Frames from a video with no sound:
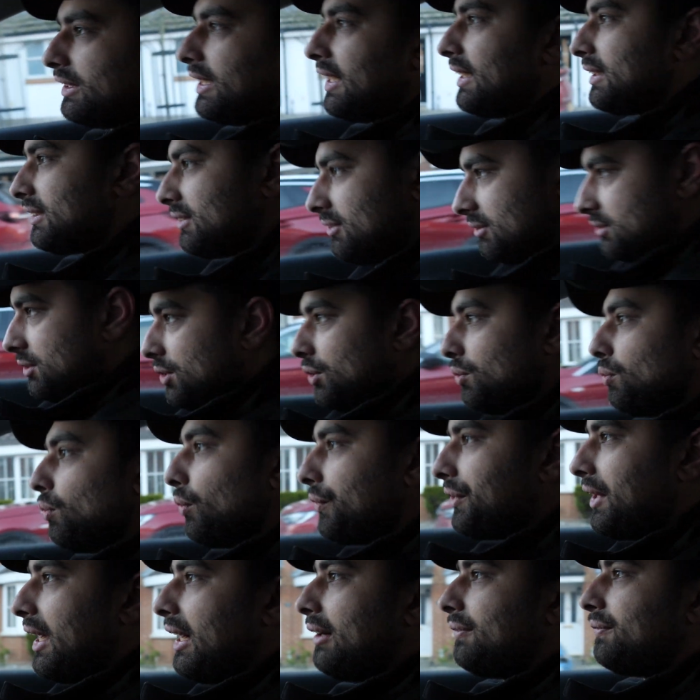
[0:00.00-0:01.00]
yet you
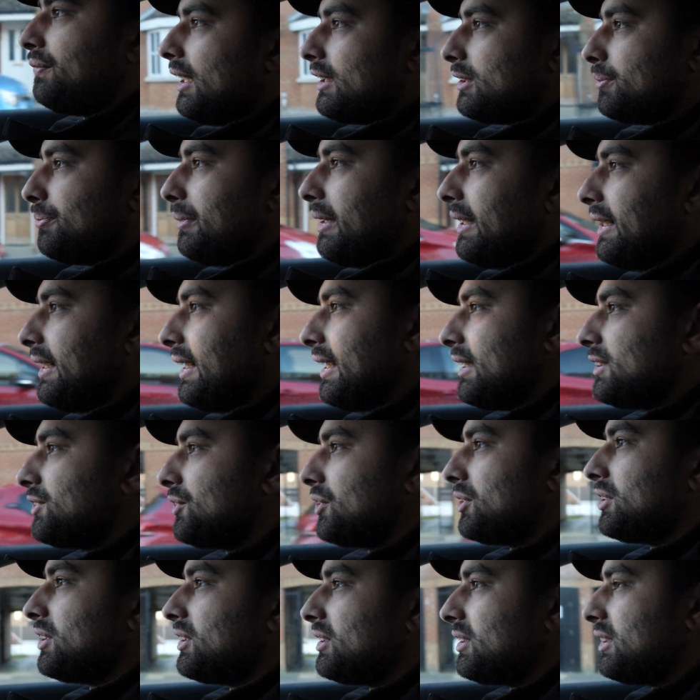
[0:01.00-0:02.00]
won't have as many
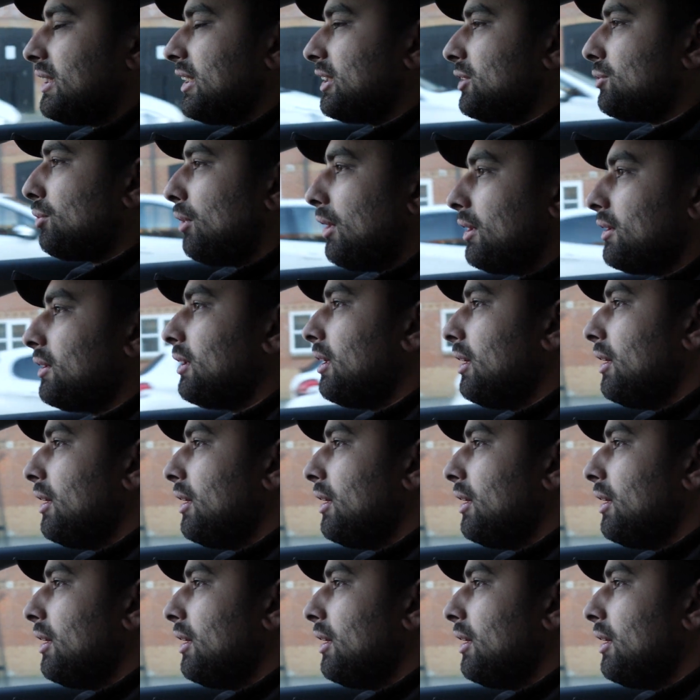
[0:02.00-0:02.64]
extras as this one,